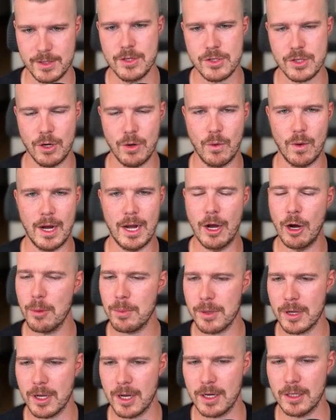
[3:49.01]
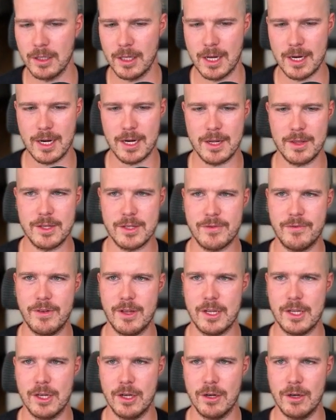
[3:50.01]
So I hope you got a lot out of this
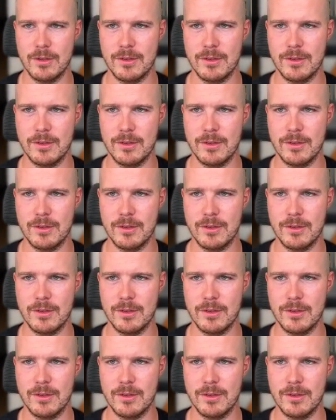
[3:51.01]
video.